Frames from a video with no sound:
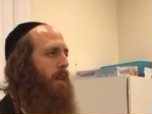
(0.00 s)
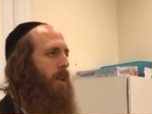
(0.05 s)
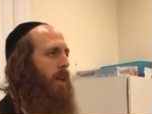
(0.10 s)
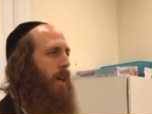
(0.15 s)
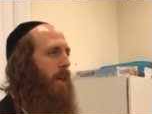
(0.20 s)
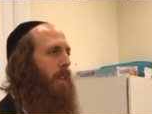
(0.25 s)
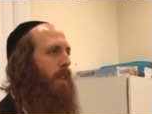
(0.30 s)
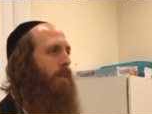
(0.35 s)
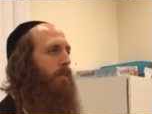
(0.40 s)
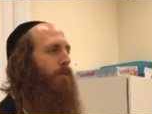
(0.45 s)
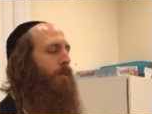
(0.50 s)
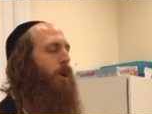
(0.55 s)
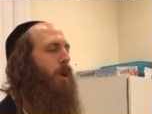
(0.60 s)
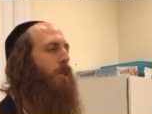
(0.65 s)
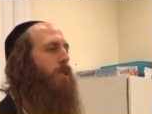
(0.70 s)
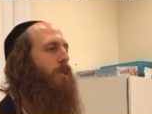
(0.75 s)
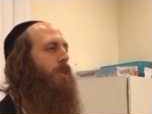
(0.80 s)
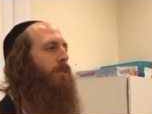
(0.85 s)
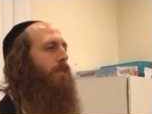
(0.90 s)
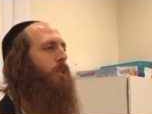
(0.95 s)
And the
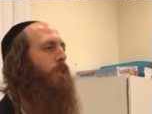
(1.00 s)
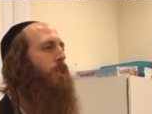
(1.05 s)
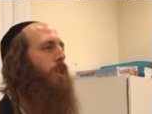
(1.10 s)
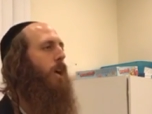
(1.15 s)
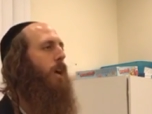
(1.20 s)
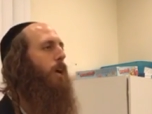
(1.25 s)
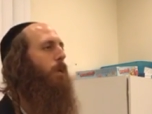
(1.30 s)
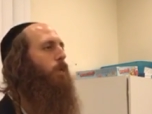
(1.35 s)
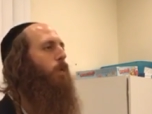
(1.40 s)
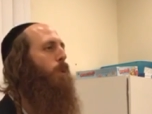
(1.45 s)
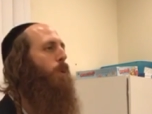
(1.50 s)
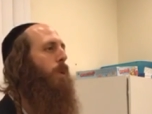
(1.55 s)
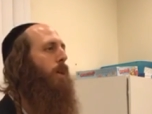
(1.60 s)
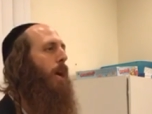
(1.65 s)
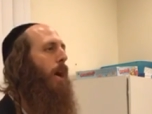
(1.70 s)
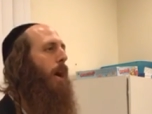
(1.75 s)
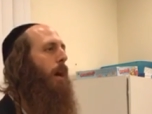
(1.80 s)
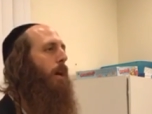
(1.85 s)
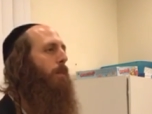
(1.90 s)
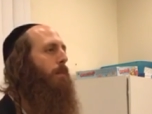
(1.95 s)
voice of Hashem will
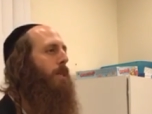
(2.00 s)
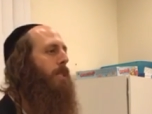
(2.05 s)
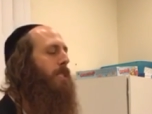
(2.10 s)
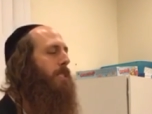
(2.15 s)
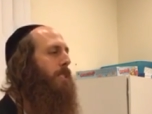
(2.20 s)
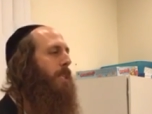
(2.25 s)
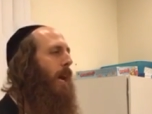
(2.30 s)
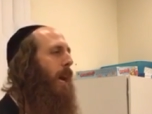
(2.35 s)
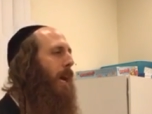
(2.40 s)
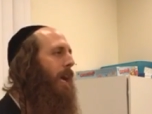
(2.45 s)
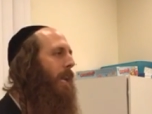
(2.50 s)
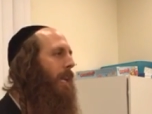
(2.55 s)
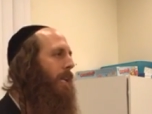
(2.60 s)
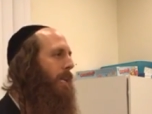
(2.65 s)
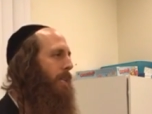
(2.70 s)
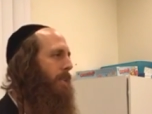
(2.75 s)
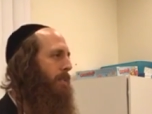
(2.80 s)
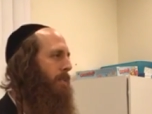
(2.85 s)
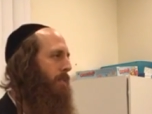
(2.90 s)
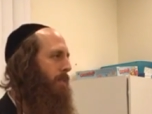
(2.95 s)
come in silent.
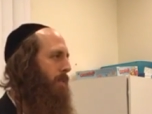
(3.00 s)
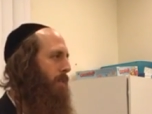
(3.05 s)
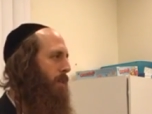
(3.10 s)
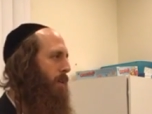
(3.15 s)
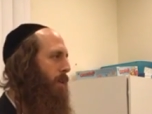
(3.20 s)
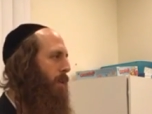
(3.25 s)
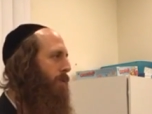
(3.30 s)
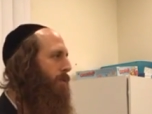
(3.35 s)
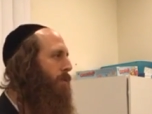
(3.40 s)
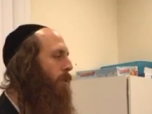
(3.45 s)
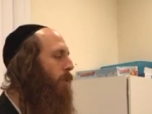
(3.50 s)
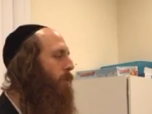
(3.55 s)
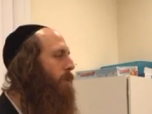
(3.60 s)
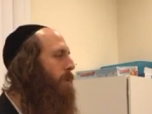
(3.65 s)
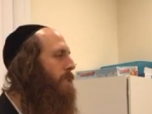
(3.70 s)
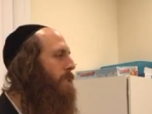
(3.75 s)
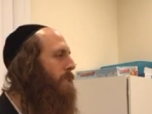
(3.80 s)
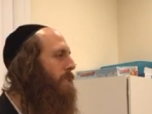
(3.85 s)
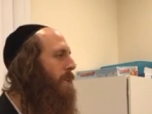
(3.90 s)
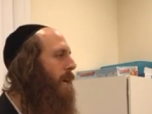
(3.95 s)
From
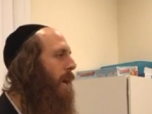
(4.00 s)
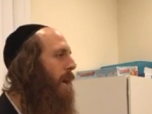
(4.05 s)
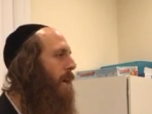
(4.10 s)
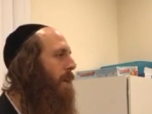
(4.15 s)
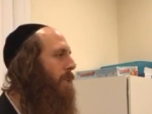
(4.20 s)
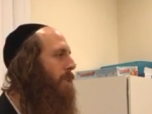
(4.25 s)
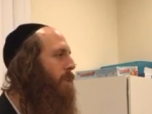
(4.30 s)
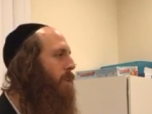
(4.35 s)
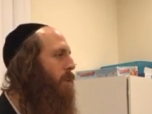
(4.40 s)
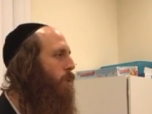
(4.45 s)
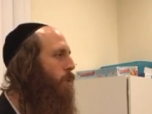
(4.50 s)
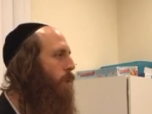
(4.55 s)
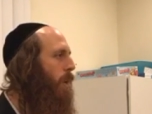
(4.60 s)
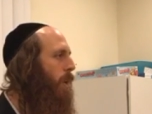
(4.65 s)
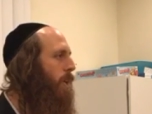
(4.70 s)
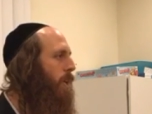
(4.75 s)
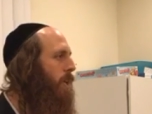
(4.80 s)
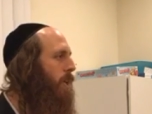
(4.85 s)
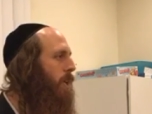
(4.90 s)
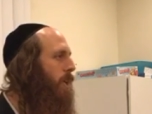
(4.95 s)
inside you will
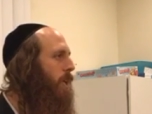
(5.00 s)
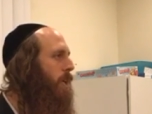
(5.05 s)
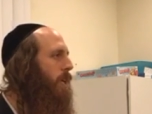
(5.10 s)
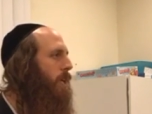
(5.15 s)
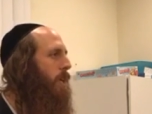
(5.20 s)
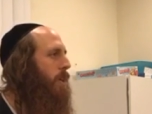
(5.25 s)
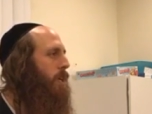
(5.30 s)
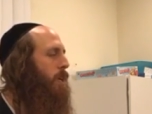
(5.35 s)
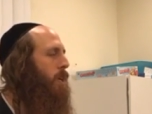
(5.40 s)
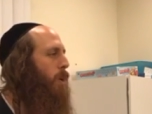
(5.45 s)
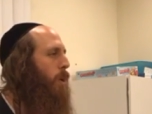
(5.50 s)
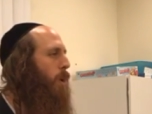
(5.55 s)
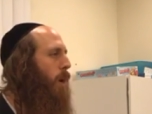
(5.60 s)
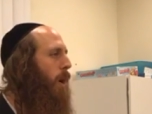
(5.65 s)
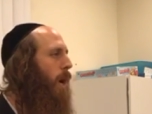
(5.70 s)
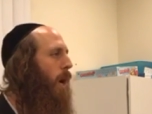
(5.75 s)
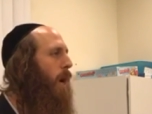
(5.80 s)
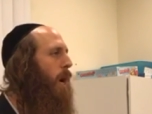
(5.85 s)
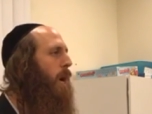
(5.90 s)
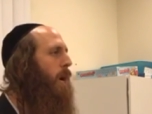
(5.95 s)
hear, your
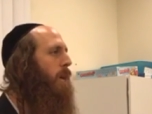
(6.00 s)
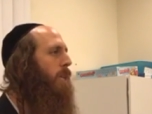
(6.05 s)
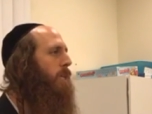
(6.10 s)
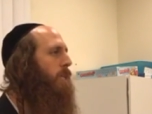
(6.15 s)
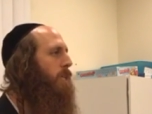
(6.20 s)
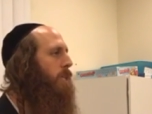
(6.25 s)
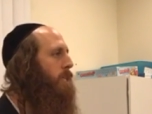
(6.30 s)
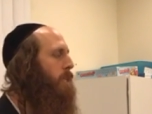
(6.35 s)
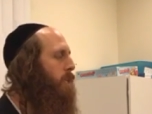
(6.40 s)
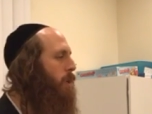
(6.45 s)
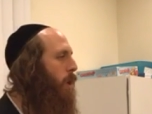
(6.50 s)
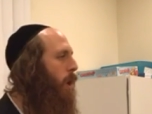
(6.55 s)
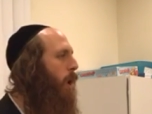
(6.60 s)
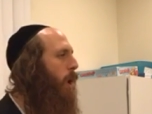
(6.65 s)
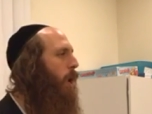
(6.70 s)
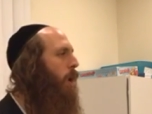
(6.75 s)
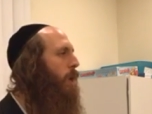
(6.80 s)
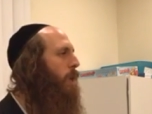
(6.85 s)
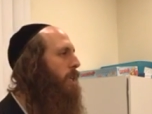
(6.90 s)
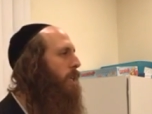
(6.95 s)
heart is
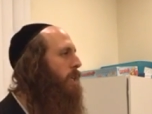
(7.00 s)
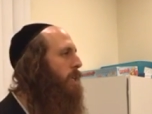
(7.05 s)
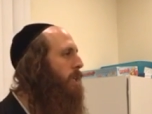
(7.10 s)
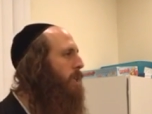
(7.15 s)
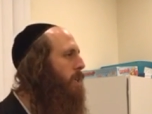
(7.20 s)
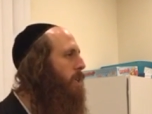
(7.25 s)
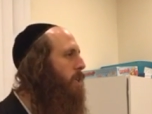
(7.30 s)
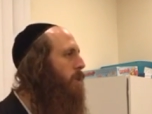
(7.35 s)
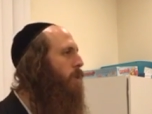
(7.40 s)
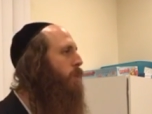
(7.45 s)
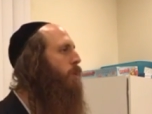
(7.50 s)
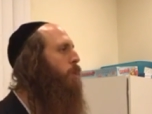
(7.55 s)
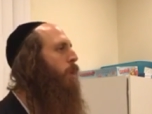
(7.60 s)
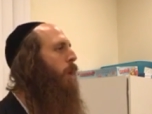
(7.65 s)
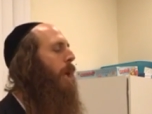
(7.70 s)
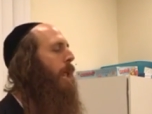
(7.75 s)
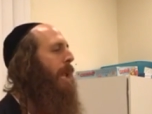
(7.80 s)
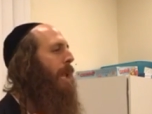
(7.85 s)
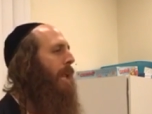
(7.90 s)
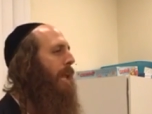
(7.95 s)
calling you.
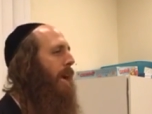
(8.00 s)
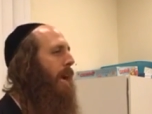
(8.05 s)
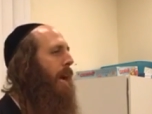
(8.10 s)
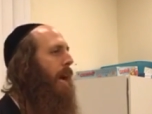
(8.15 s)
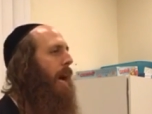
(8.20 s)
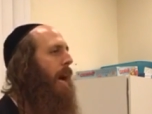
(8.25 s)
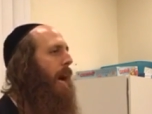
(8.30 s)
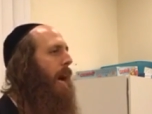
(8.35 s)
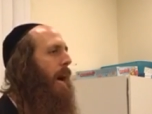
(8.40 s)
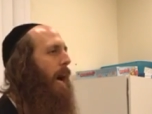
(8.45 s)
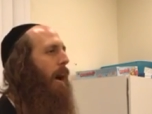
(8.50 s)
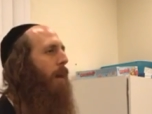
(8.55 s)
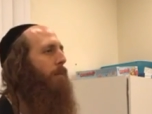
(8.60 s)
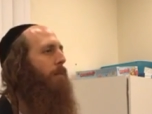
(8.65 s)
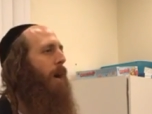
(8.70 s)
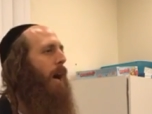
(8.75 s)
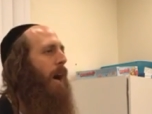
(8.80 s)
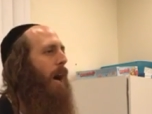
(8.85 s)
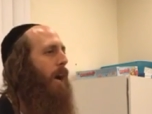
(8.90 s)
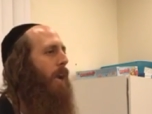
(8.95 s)
Lecha
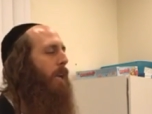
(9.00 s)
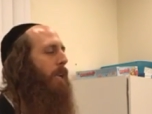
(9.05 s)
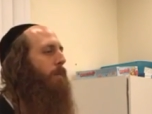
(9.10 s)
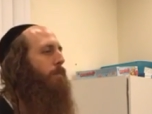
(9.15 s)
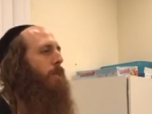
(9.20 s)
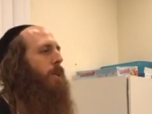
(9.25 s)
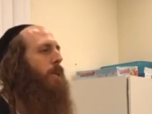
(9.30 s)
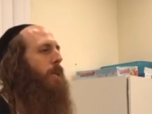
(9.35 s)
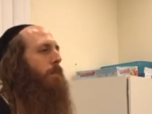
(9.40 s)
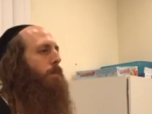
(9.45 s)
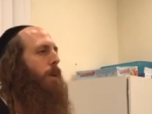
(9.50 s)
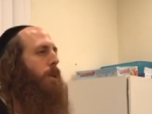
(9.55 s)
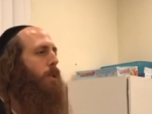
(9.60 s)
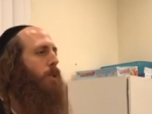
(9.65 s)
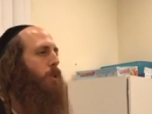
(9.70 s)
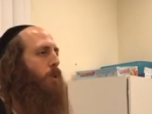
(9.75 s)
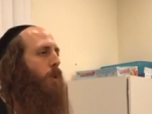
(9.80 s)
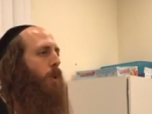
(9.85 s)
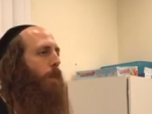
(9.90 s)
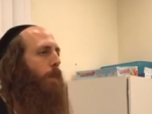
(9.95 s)
amar libi
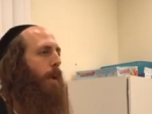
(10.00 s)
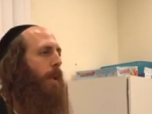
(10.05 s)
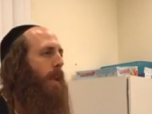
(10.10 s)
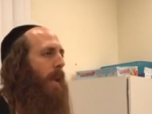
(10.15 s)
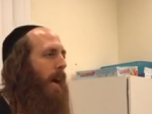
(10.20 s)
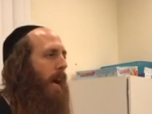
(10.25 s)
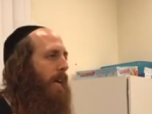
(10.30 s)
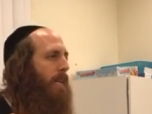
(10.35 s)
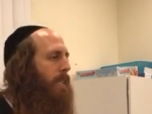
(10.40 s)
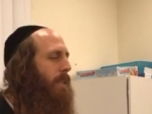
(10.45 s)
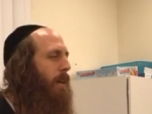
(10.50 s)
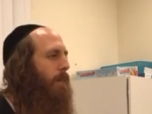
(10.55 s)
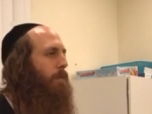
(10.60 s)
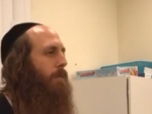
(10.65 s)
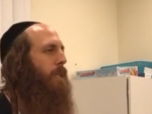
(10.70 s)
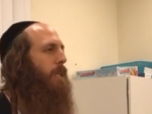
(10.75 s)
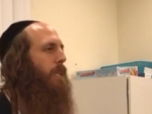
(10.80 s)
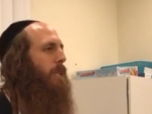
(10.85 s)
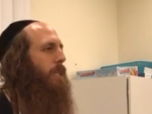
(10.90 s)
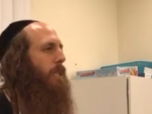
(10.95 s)
bakshu panai
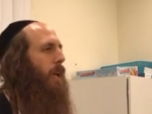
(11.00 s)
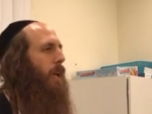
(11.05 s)
tamid.